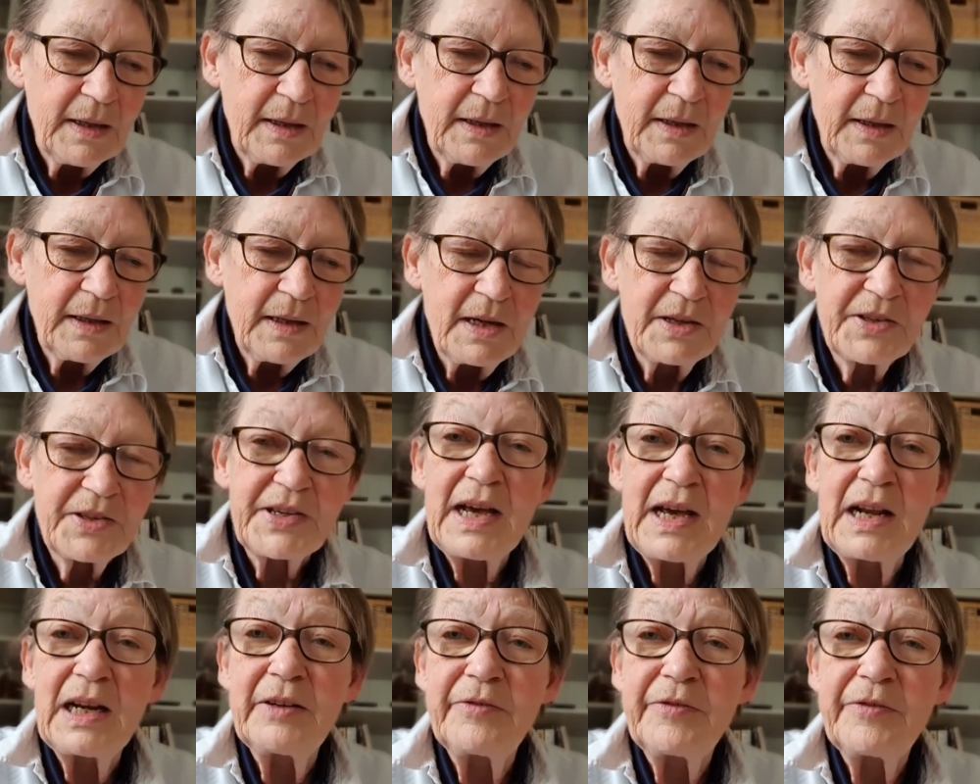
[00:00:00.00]
Its
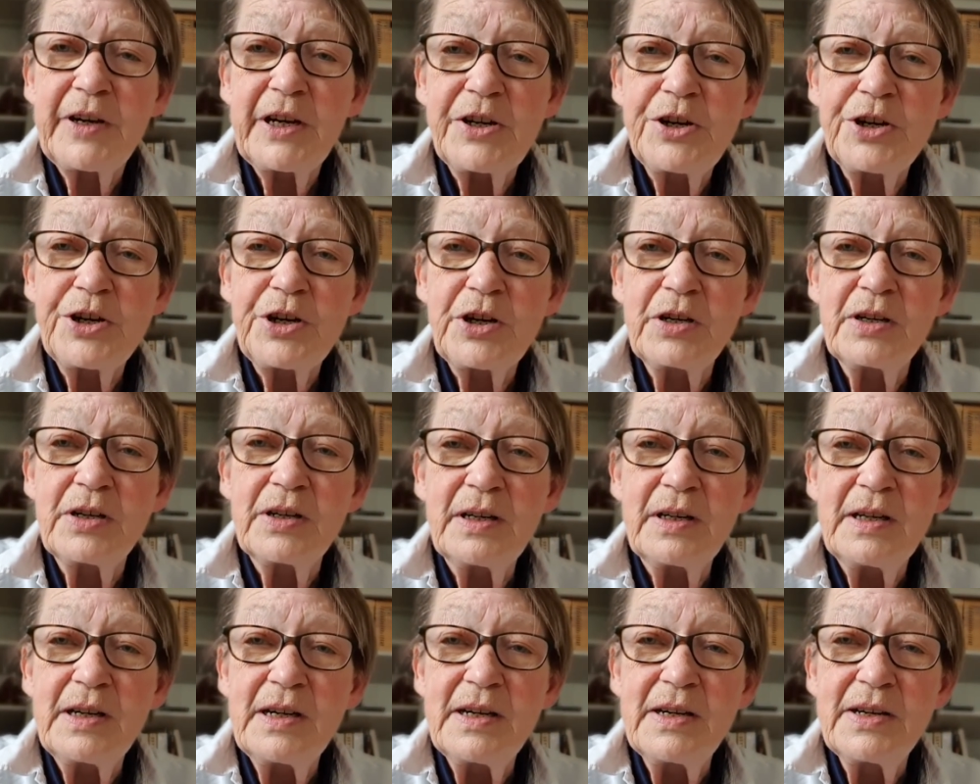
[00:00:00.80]
elevation
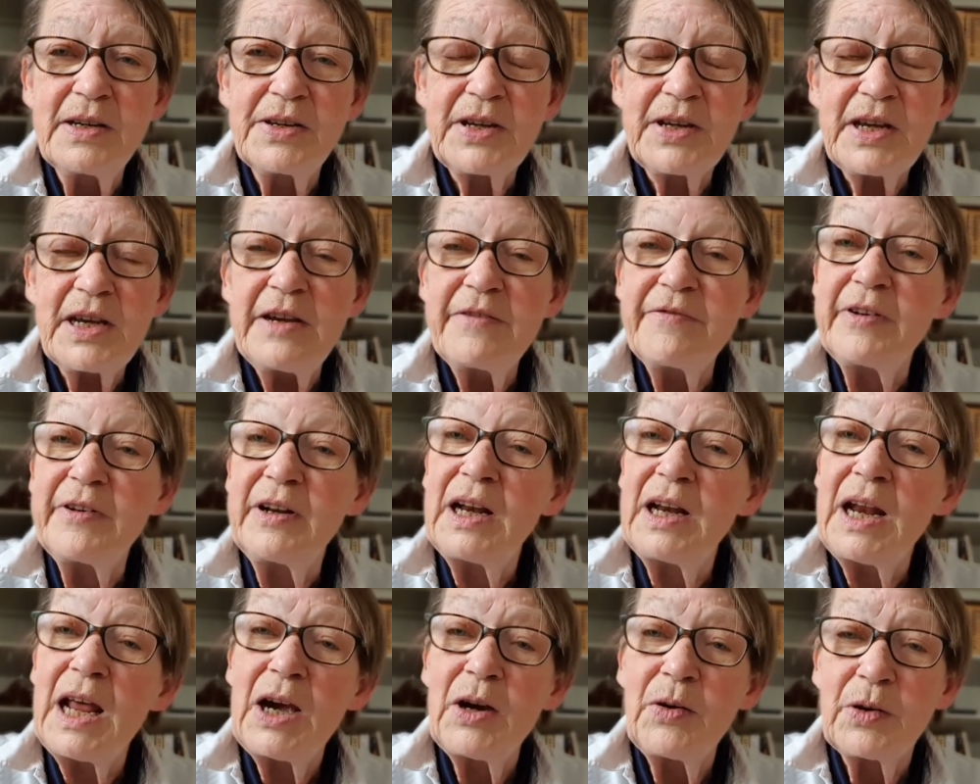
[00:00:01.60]
is even
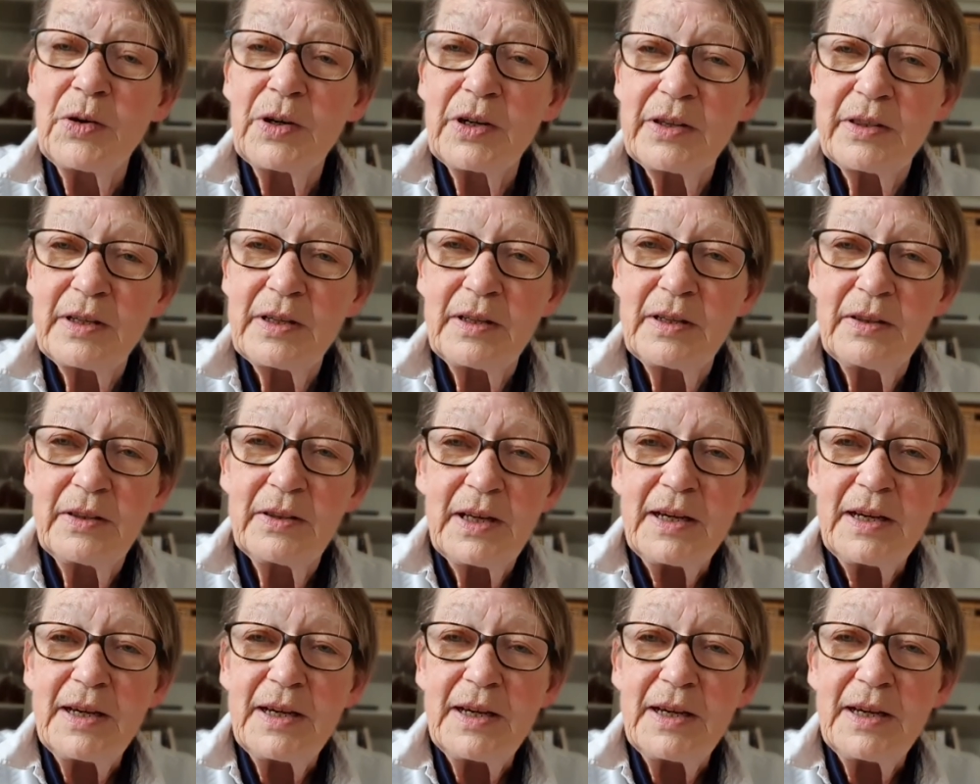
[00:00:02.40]
lower than the